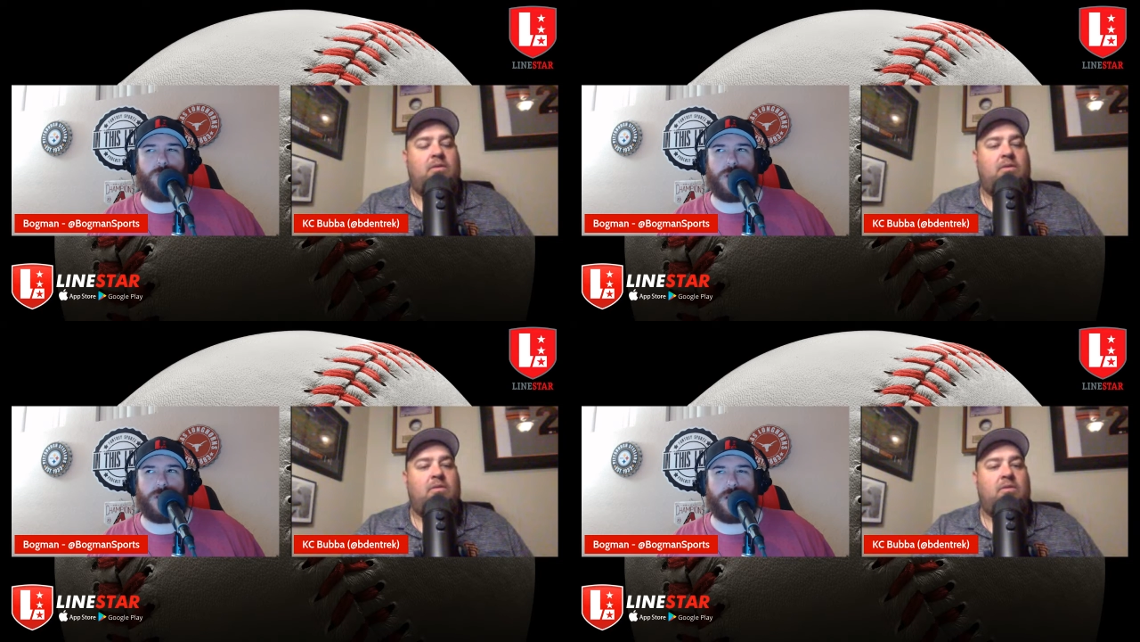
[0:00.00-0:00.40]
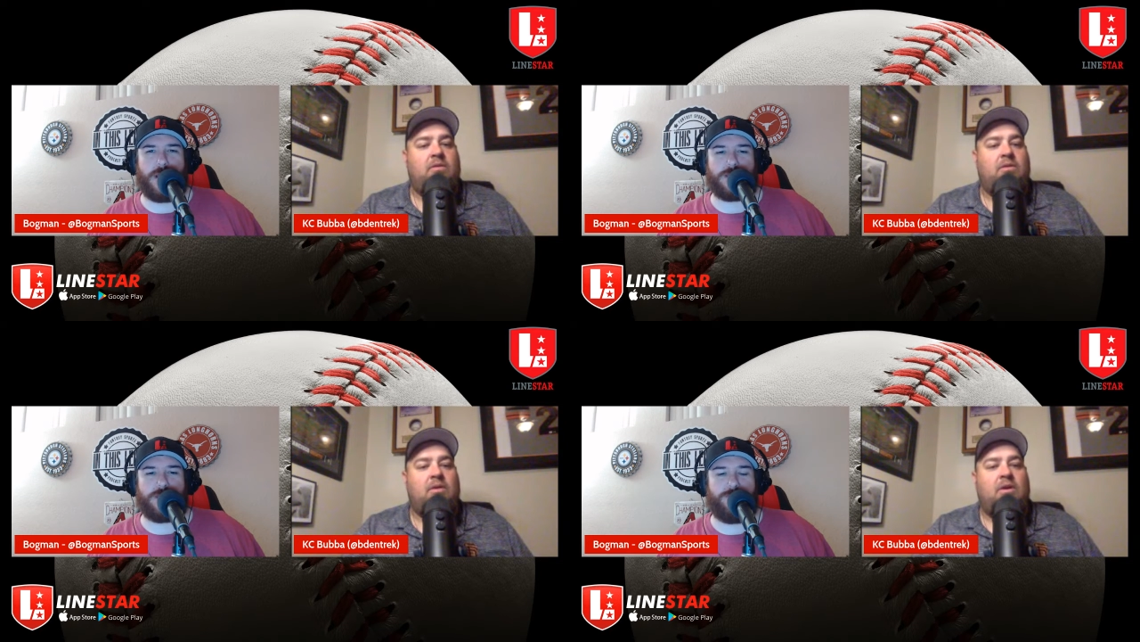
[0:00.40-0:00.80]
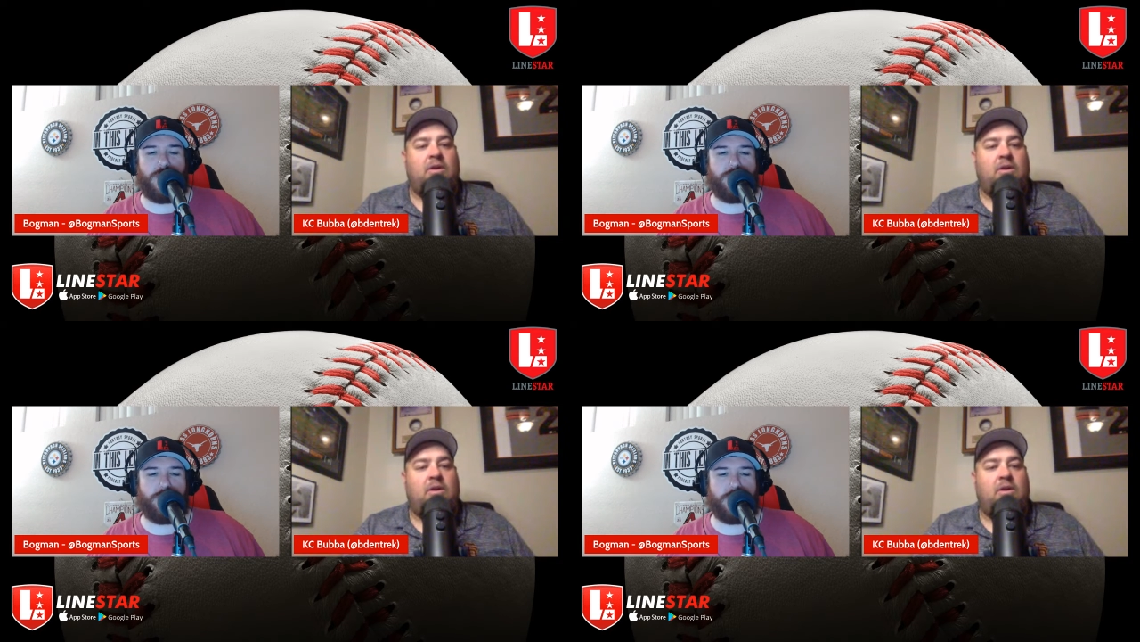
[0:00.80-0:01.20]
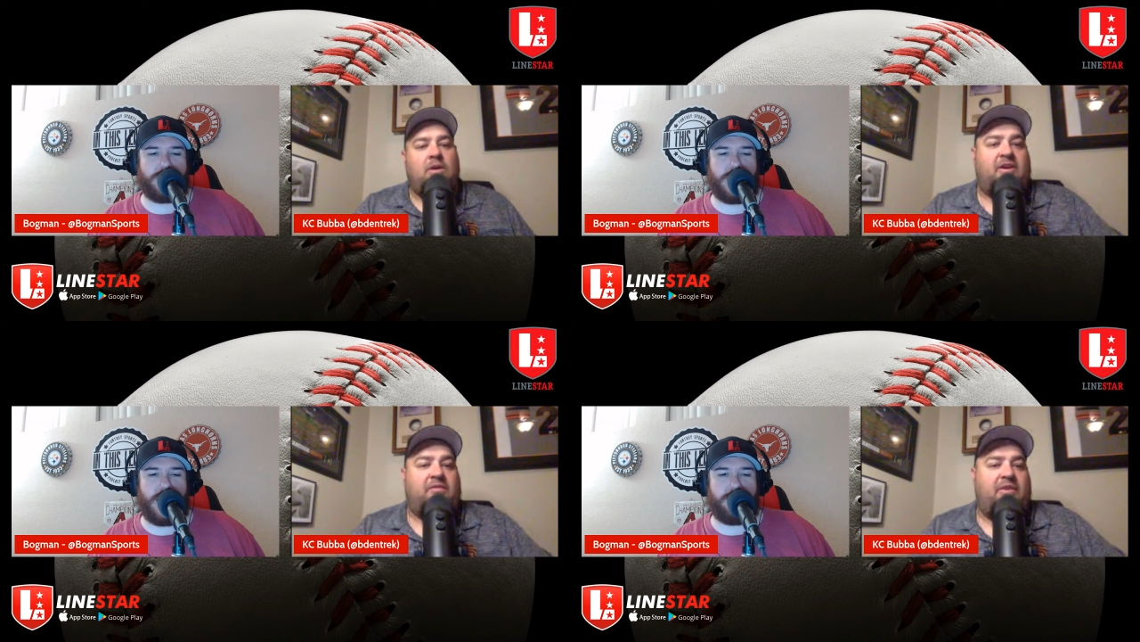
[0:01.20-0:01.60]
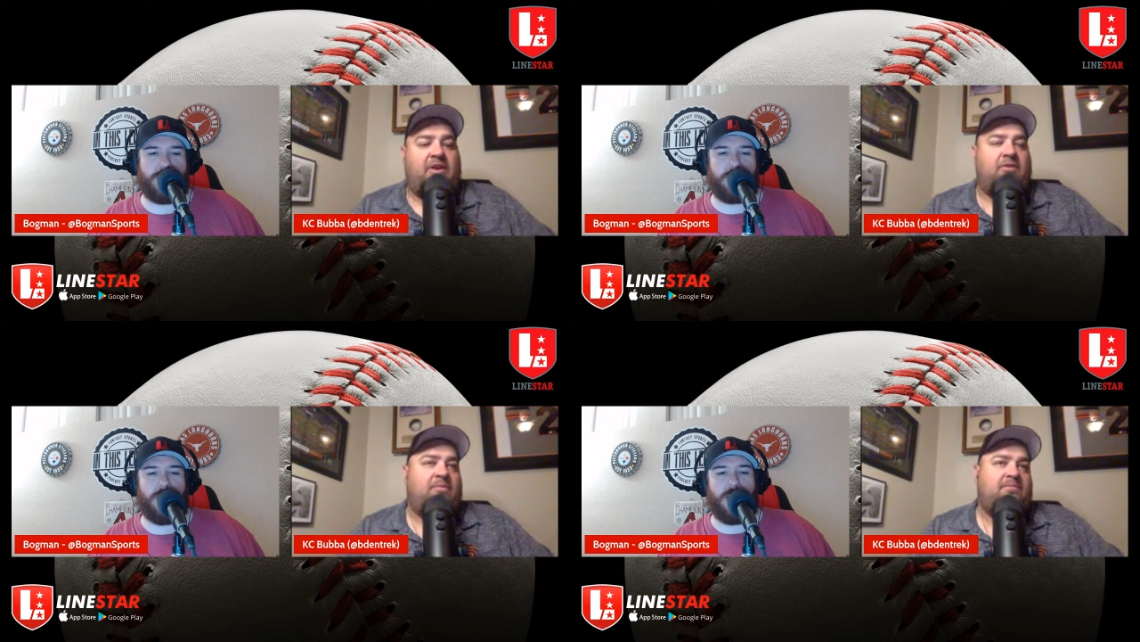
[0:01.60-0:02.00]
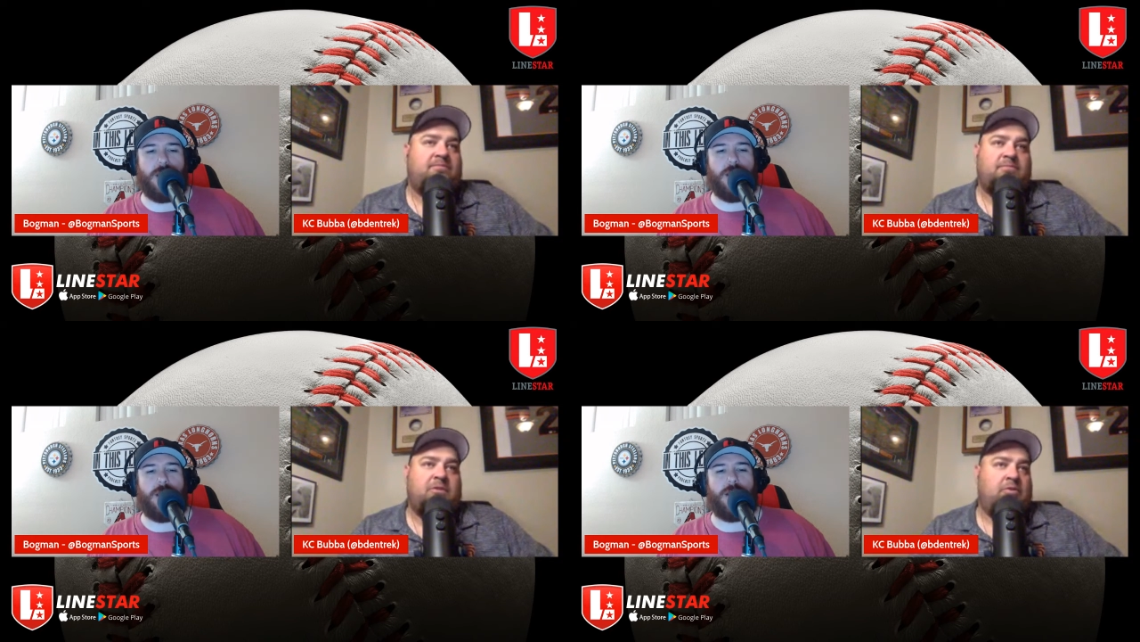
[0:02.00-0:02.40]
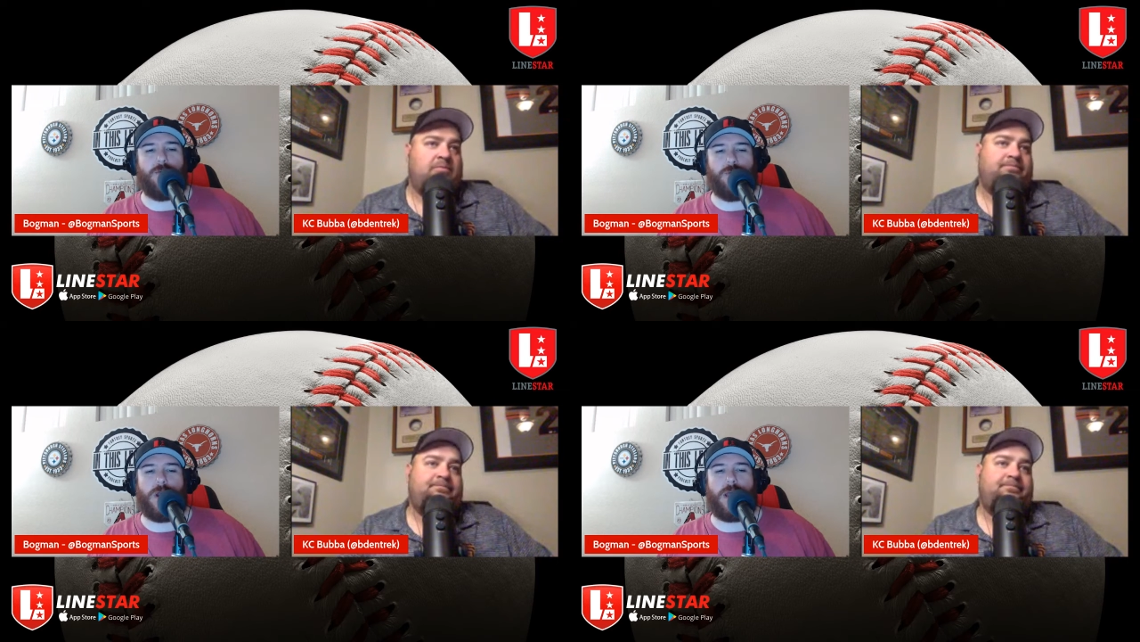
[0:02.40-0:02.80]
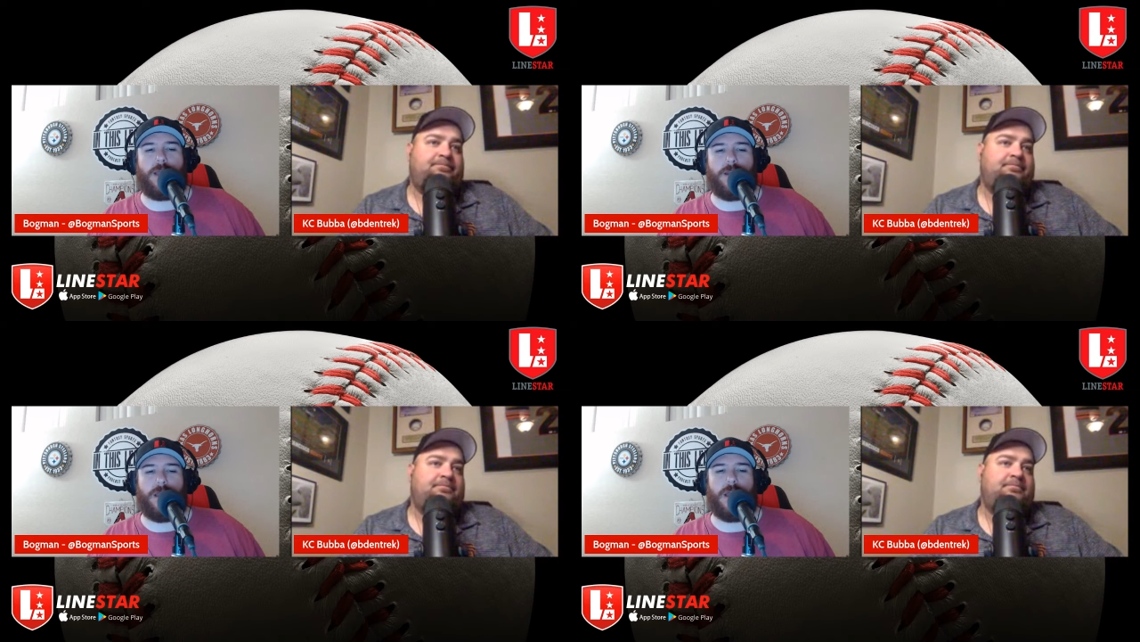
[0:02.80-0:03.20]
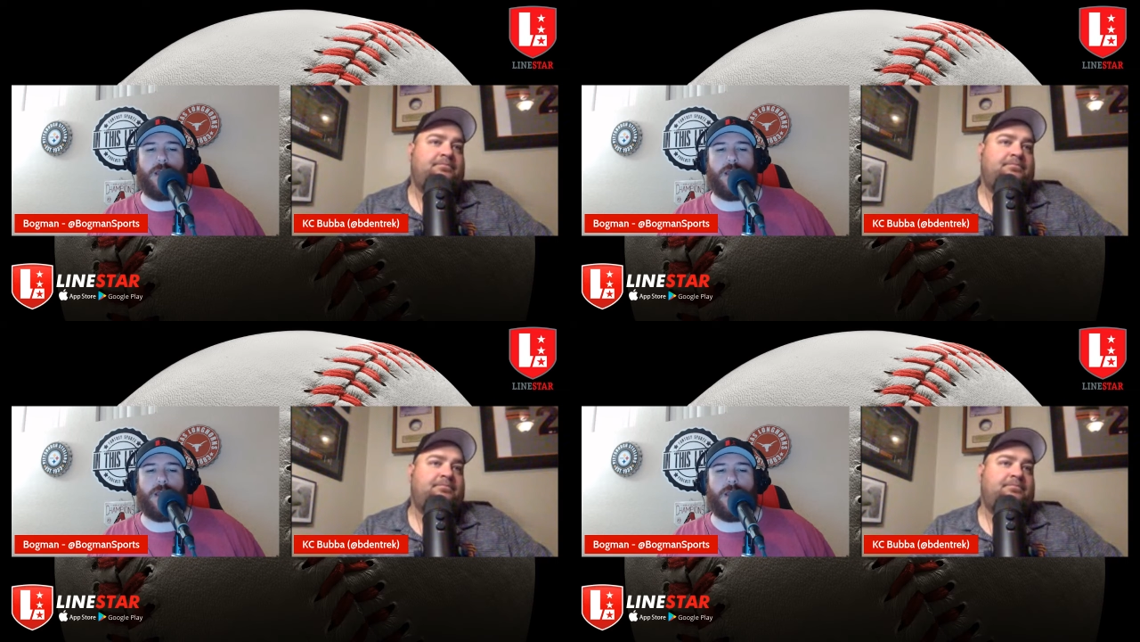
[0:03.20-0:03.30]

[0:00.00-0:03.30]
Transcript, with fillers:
Speaker 1: What I guess the FanDuel doesn't have FanDuel. them, nope. right?